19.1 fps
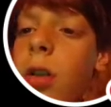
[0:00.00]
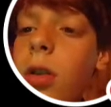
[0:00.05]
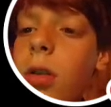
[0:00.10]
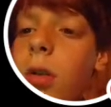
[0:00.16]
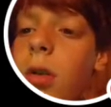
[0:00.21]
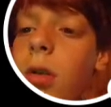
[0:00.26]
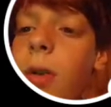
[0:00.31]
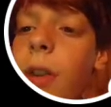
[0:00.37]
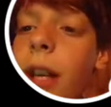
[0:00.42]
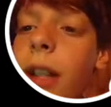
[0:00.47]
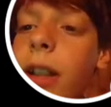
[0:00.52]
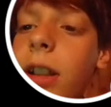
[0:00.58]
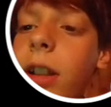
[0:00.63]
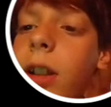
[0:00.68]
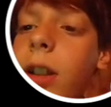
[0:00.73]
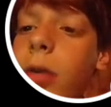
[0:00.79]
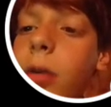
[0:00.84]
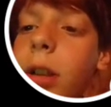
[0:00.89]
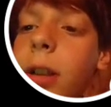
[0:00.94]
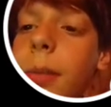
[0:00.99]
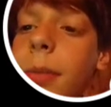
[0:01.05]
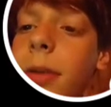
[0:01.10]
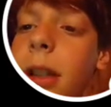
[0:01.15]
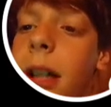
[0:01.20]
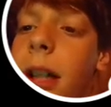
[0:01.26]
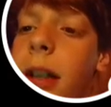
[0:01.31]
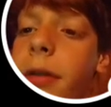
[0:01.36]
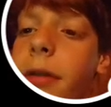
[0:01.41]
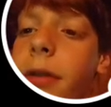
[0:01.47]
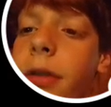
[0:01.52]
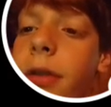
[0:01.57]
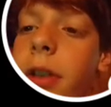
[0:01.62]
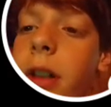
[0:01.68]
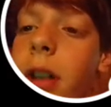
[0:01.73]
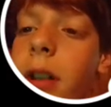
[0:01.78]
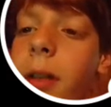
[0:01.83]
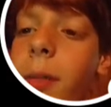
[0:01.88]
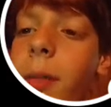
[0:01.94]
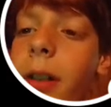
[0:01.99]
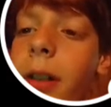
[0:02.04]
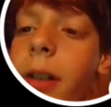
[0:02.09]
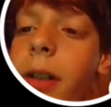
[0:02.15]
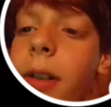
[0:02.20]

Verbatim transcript: ooh, that's a new sprite of him